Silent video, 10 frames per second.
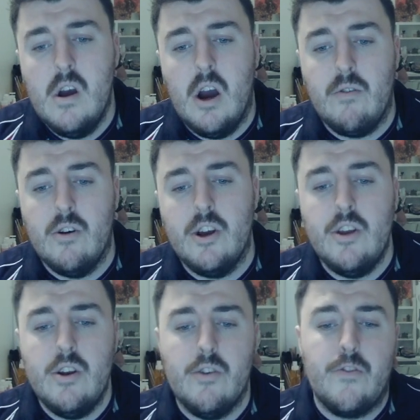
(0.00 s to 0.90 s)
I've got a
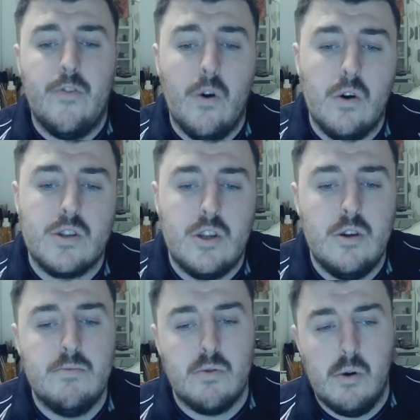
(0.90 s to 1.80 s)
unit of 4
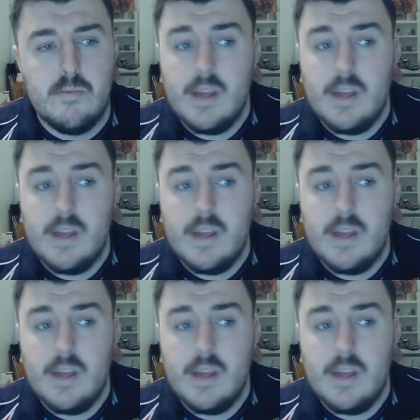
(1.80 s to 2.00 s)
Tomb Swarms.